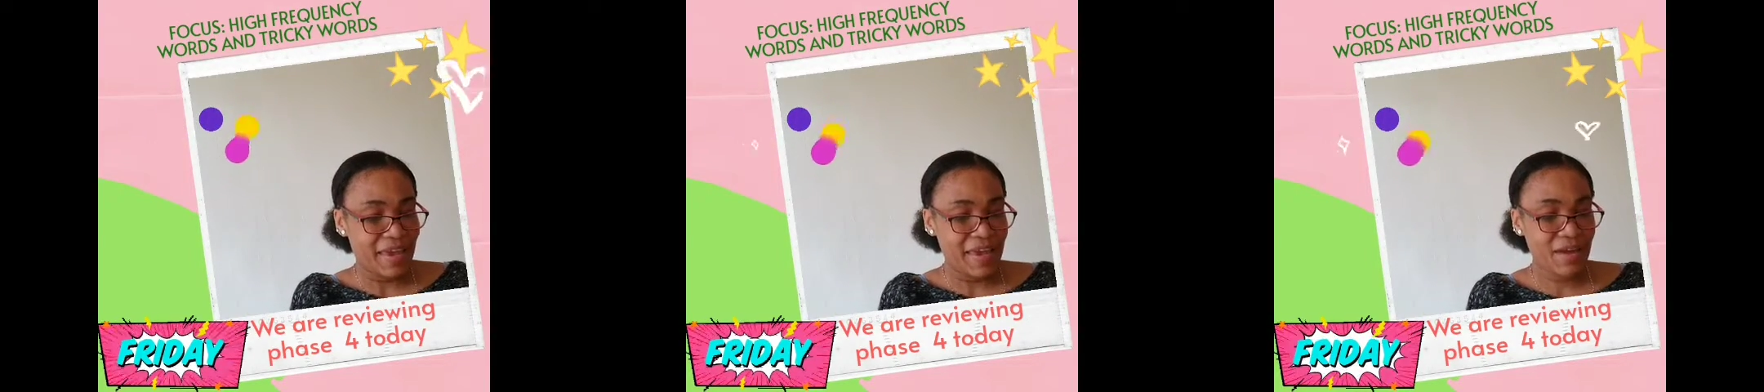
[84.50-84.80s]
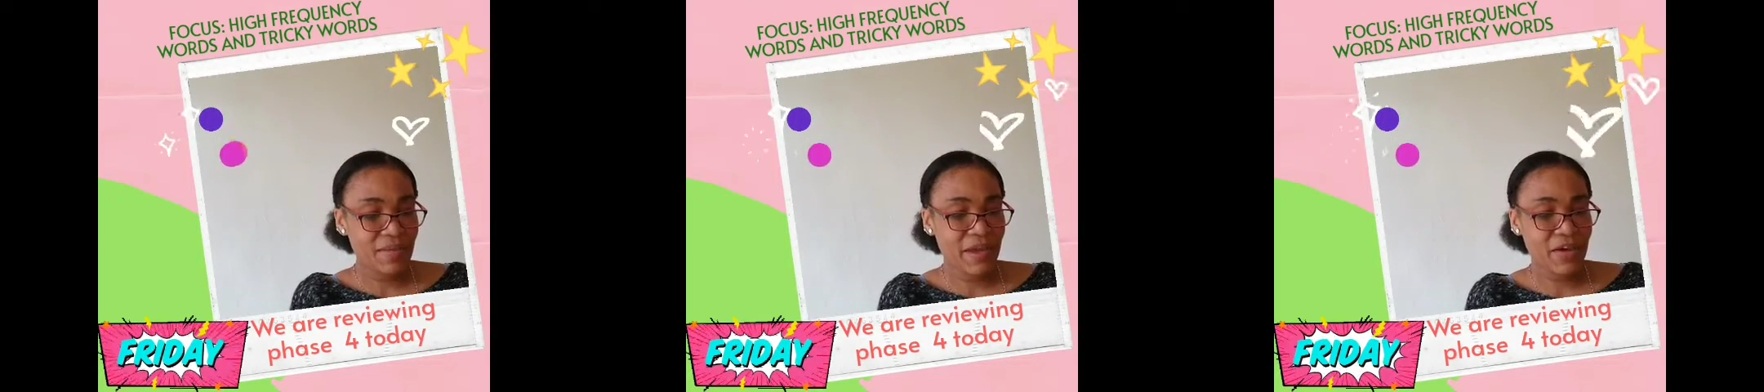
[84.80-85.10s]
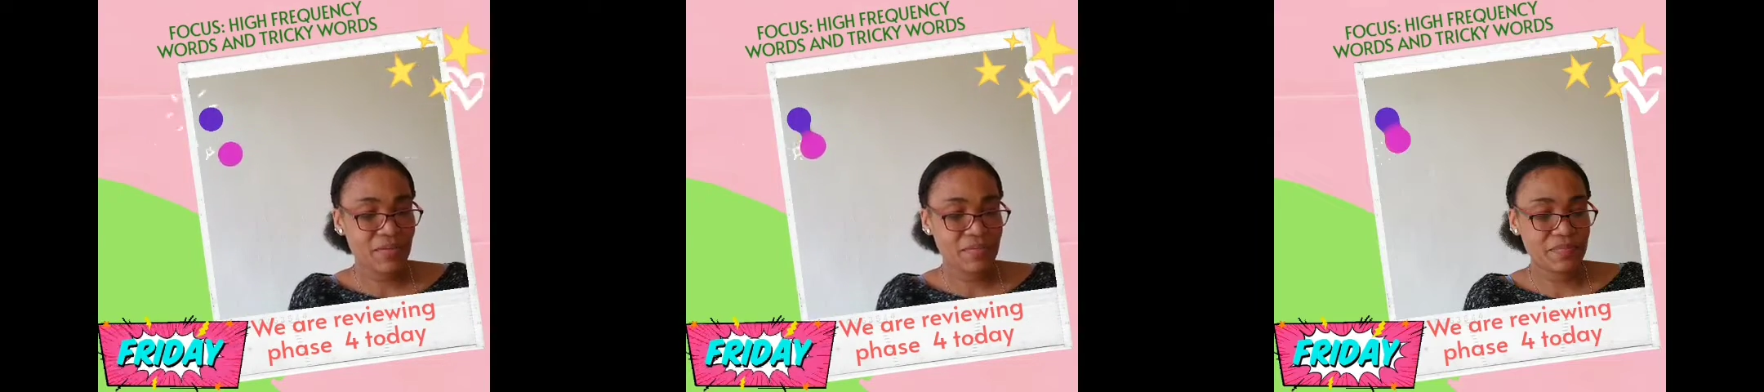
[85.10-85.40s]
Here we
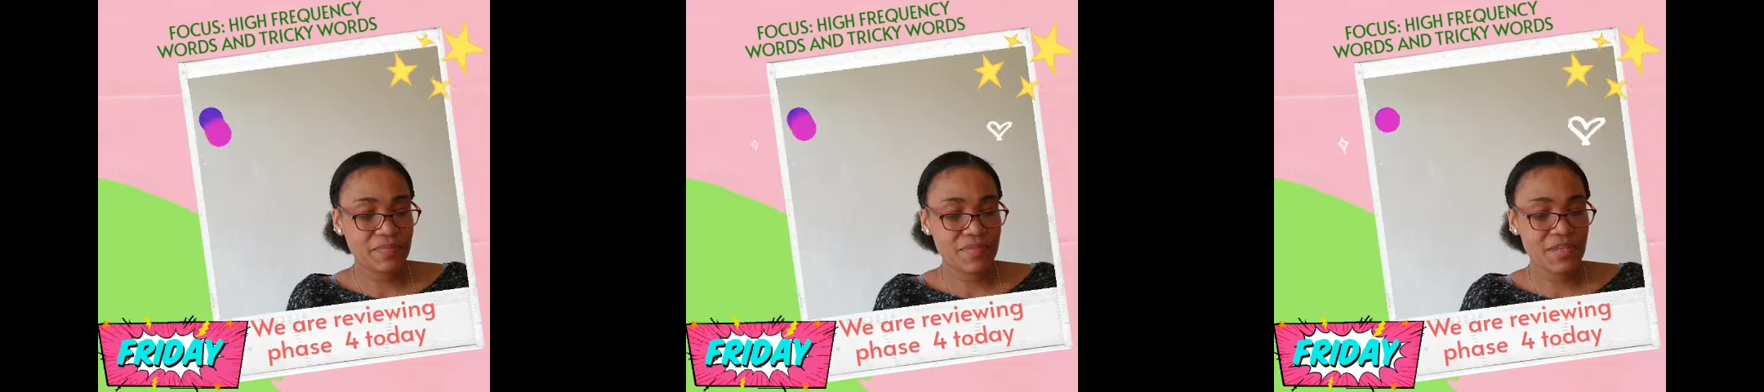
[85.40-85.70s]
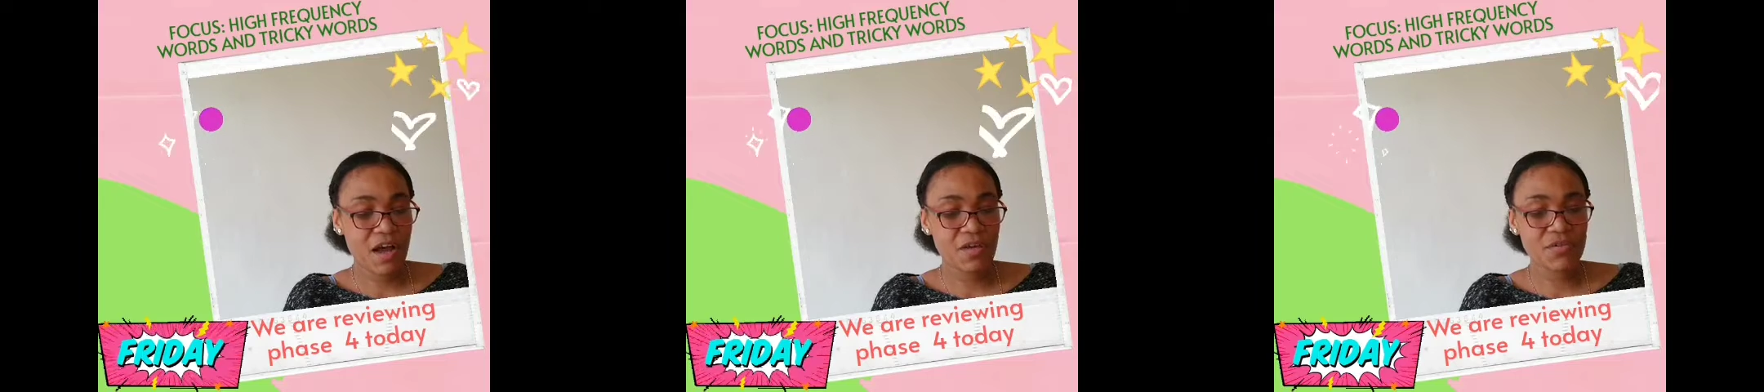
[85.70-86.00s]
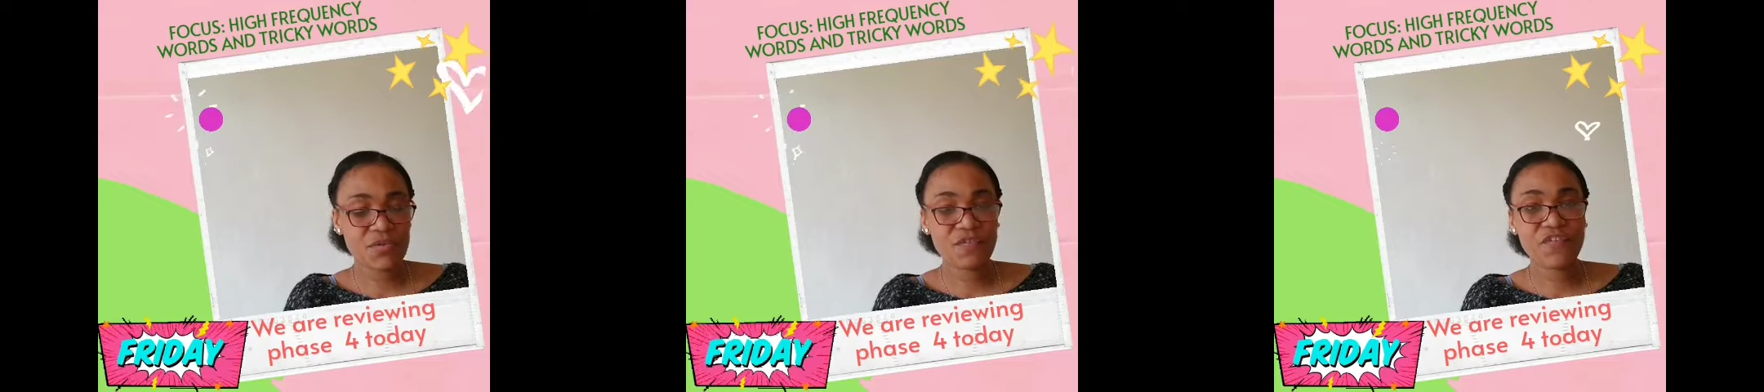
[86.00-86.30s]
go. So
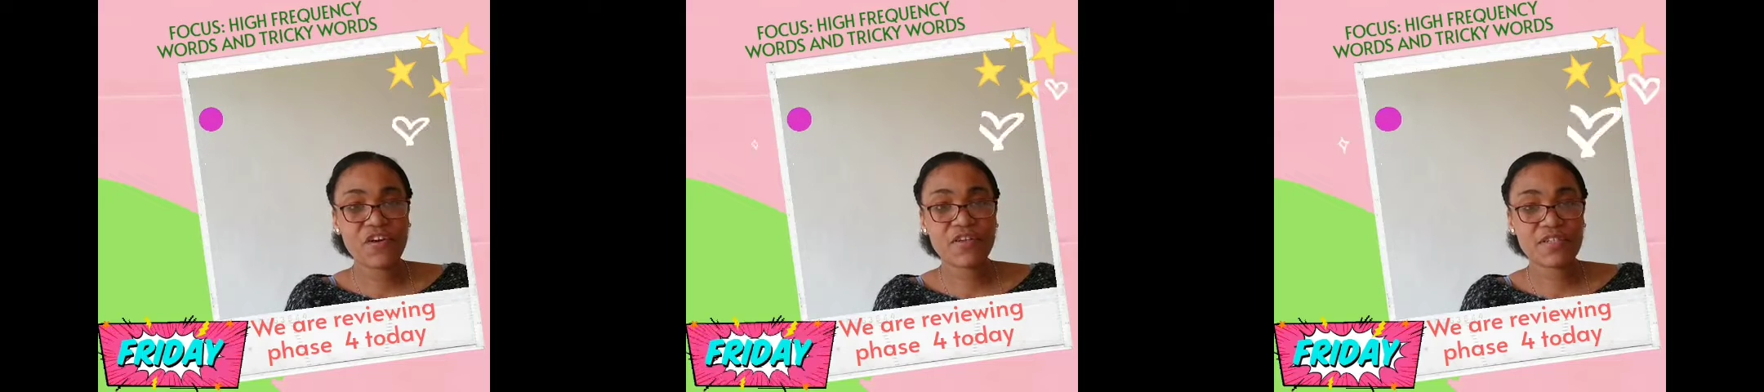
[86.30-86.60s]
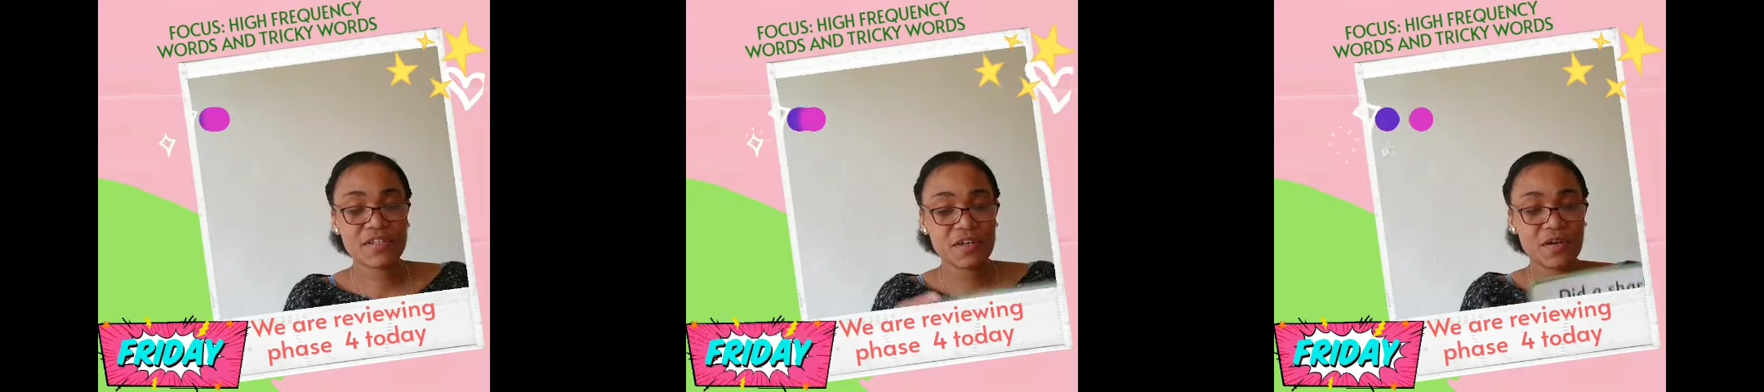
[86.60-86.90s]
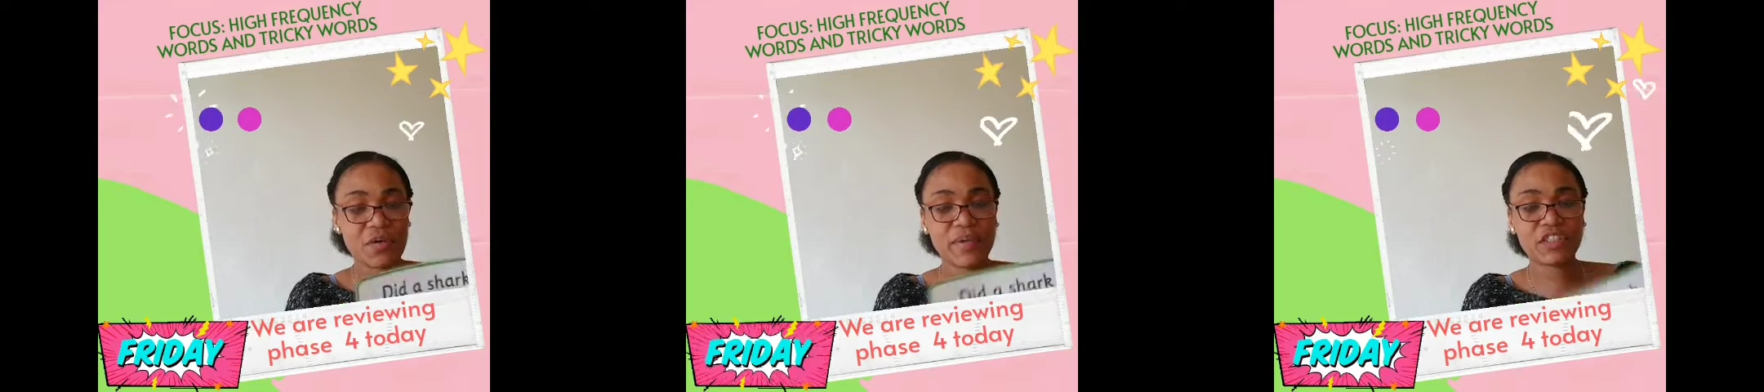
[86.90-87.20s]
I'll do the first
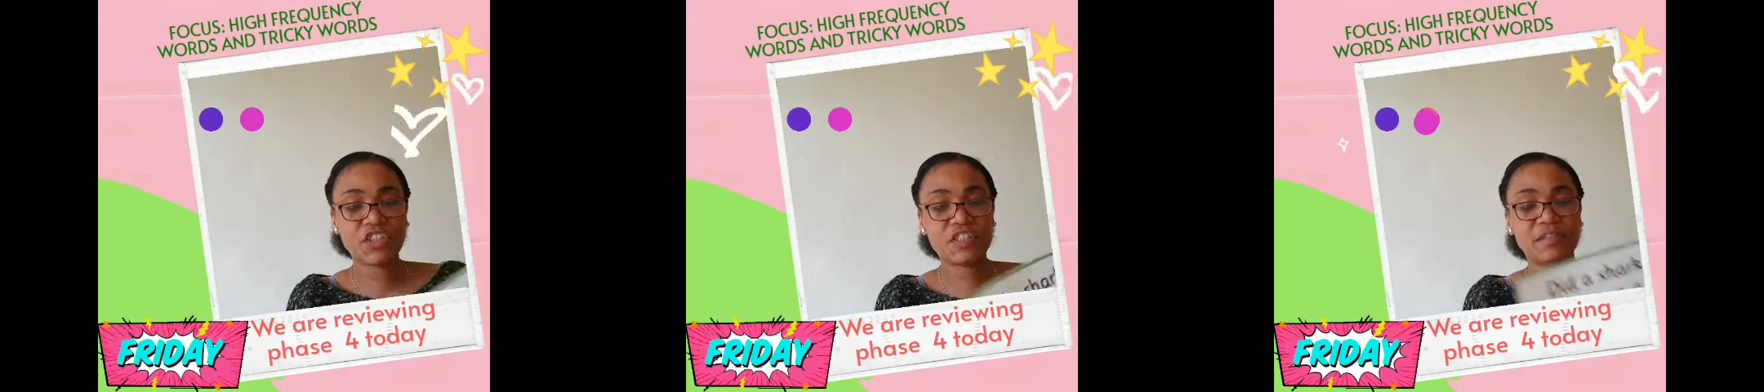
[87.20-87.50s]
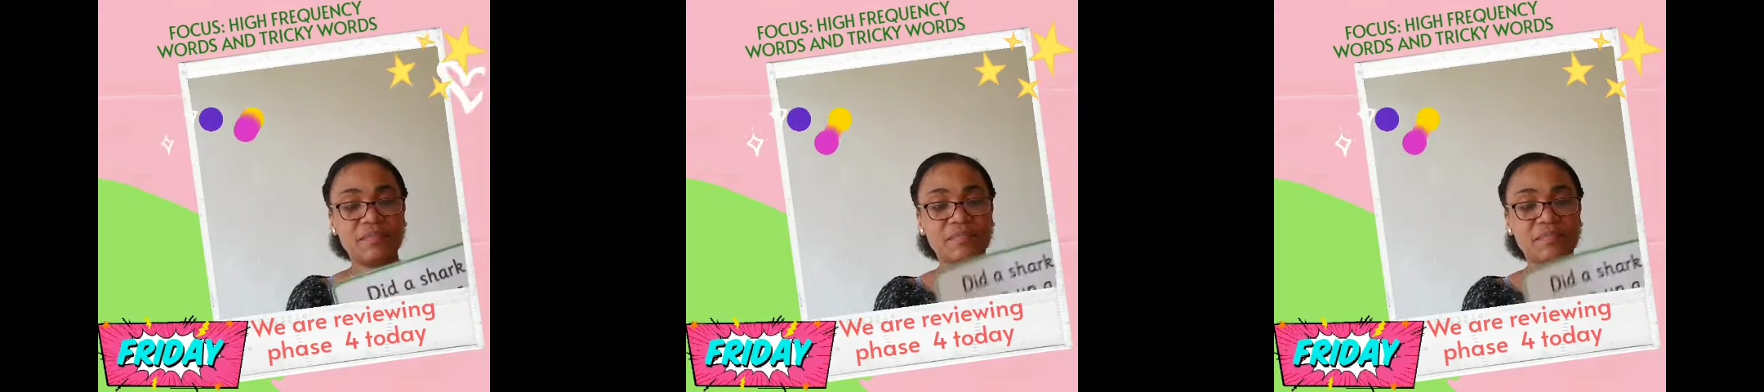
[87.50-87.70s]
question.